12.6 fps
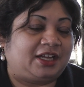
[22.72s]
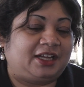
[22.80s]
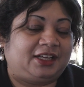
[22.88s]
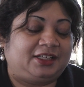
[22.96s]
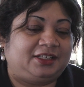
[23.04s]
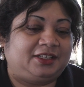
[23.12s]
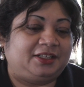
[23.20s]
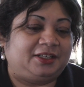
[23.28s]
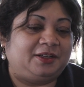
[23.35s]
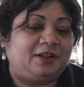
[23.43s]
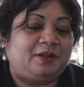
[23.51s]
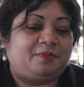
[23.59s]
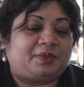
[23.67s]
and uh,
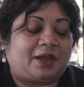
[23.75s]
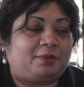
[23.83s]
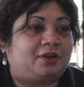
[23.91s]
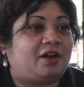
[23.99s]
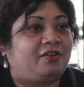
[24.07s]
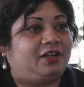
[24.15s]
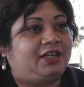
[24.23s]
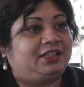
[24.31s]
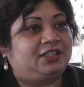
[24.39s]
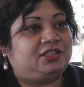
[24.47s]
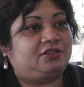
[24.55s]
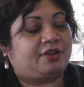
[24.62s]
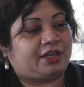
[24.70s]
I'm currently
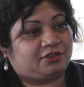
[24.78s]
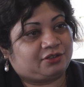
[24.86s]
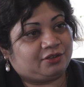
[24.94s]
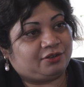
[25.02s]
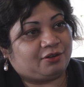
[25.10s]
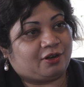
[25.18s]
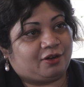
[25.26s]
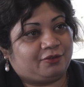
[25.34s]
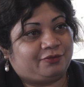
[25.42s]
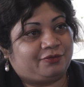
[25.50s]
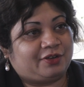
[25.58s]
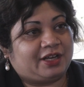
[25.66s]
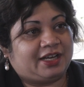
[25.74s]
the Director of
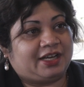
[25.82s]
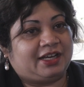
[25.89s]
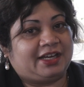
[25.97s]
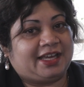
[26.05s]
uh,